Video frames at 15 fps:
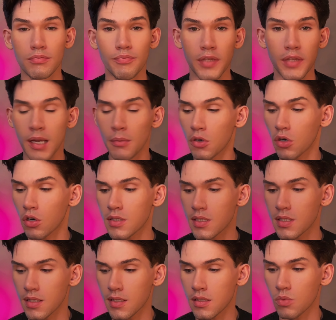came across
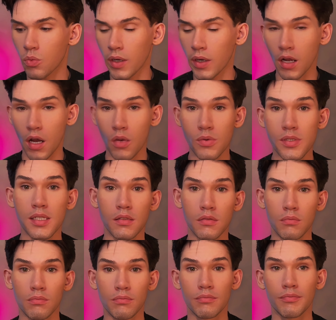this when I was
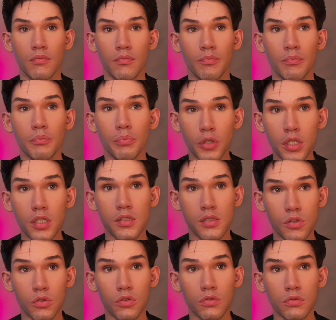in beauty
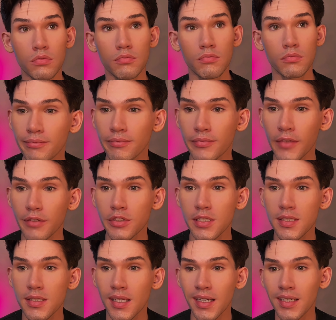school. I was
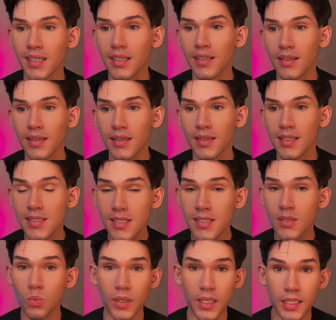just like, this
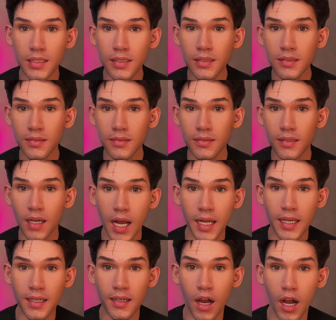is weird,
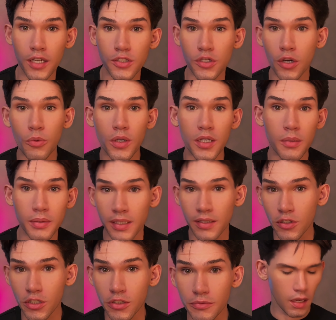and I don't want to believe
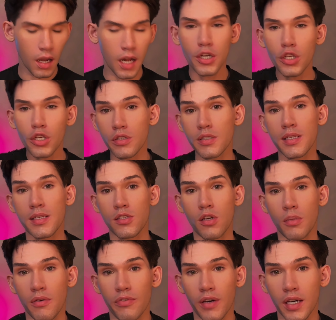you. I don't use this on
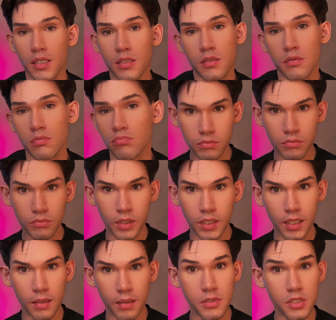my face when
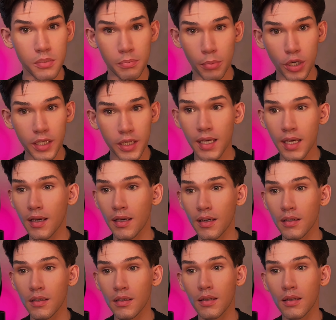it comes to body care,